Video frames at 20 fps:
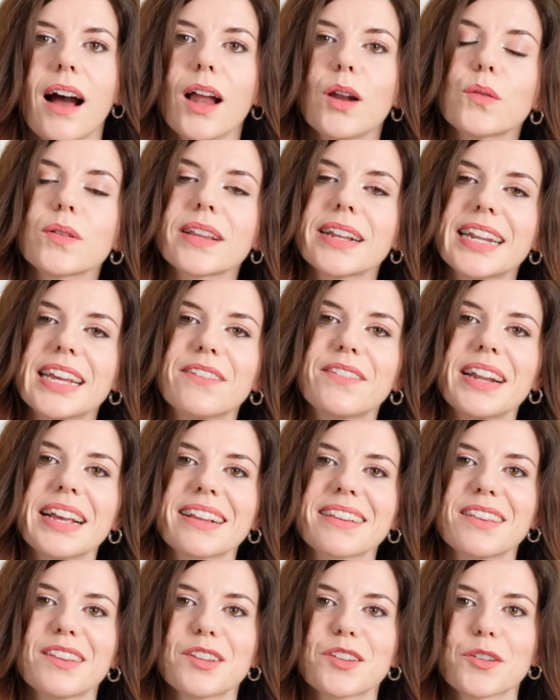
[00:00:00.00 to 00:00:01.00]
I'll also leave
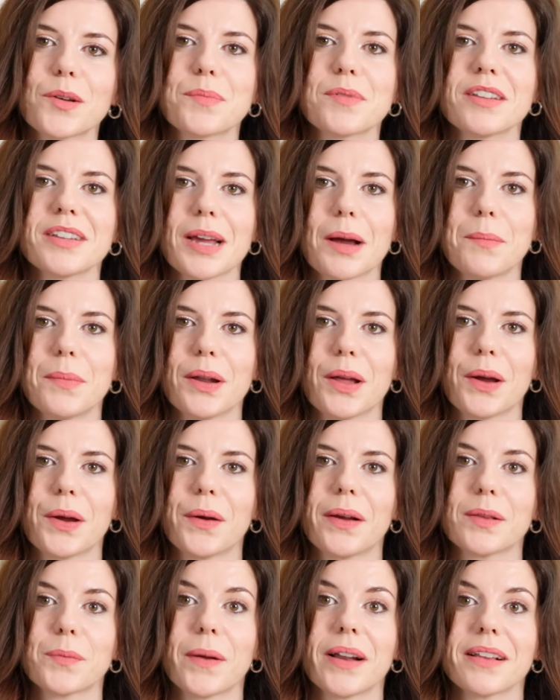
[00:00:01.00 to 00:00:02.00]
links in the description down below,
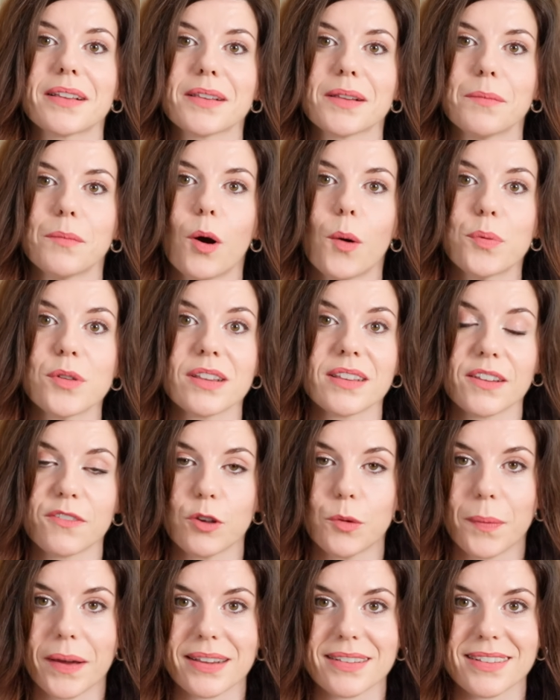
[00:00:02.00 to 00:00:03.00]
as well as some options if
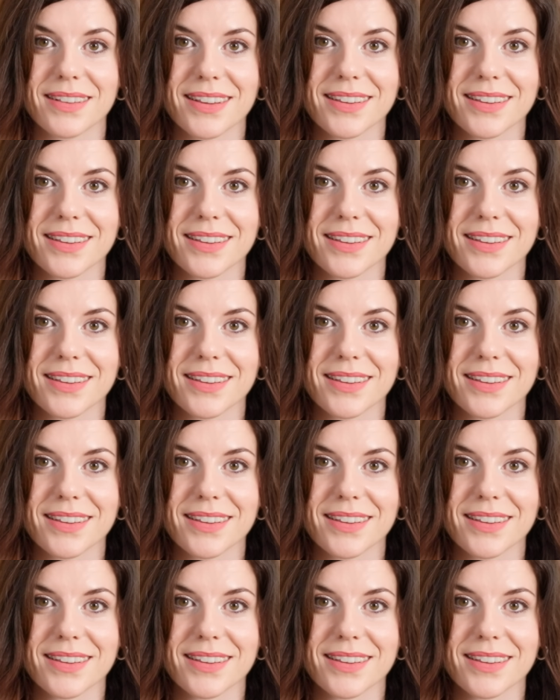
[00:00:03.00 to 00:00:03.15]
you're based in the